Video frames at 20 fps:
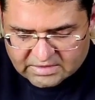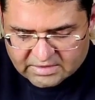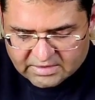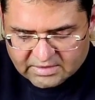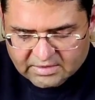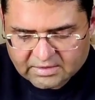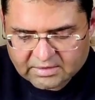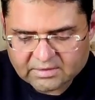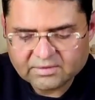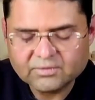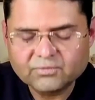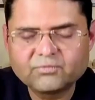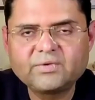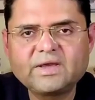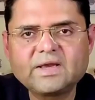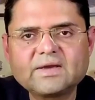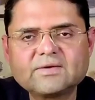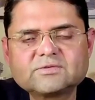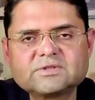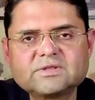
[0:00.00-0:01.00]
So last
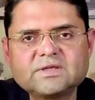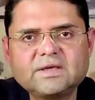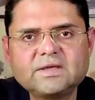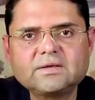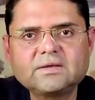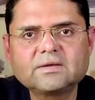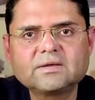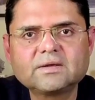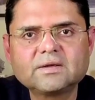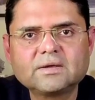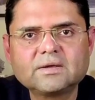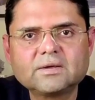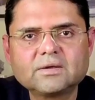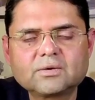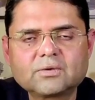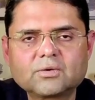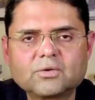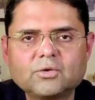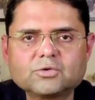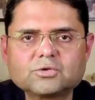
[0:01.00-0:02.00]
year, we have
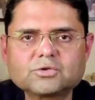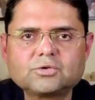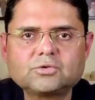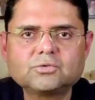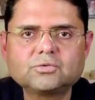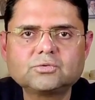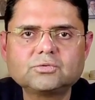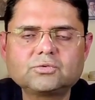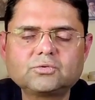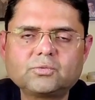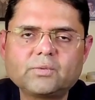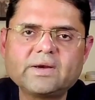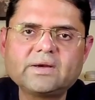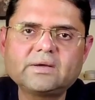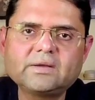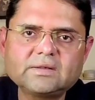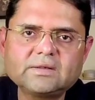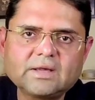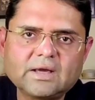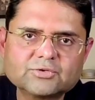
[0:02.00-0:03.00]
seen close
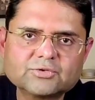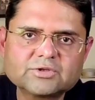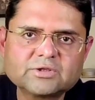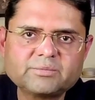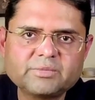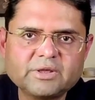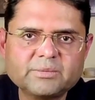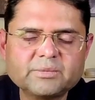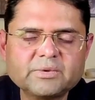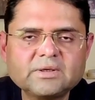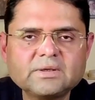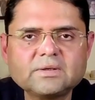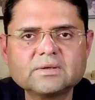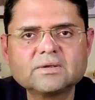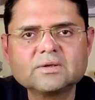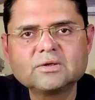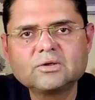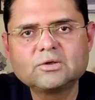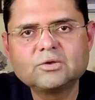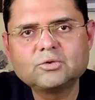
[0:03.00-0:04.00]
to
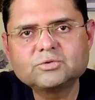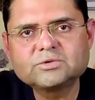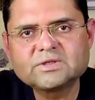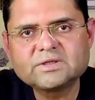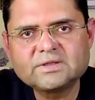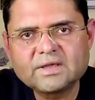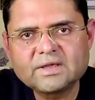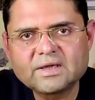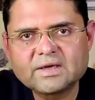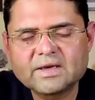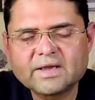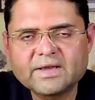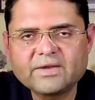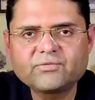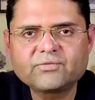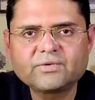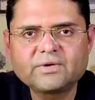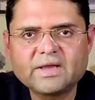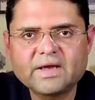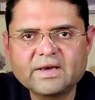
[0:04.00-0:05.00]
20,000 people
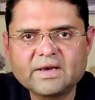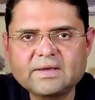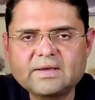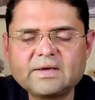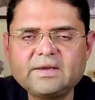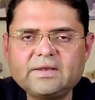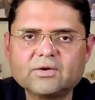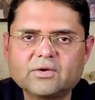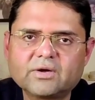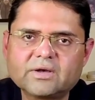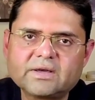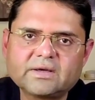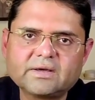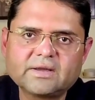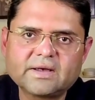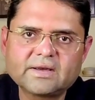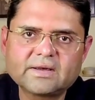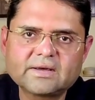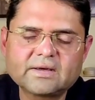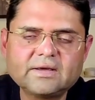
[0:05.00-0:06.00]
losing their life
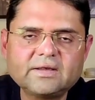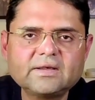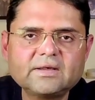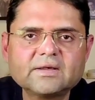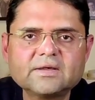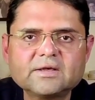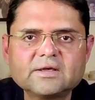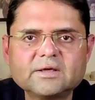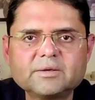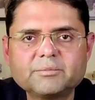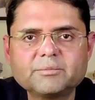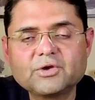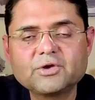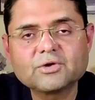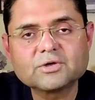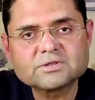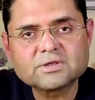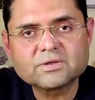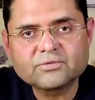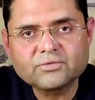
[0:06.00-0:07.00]
directly or
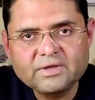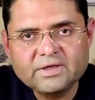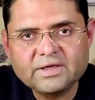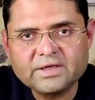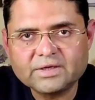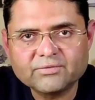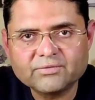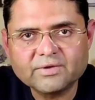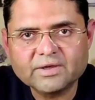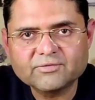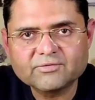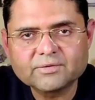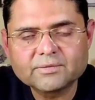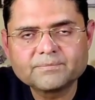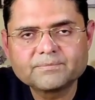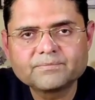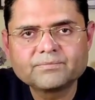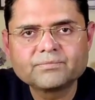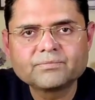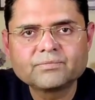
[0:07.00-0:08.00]
indirectly because of
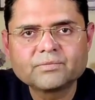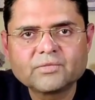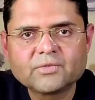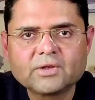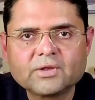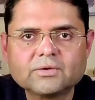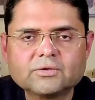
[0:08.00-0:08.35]
heat wave.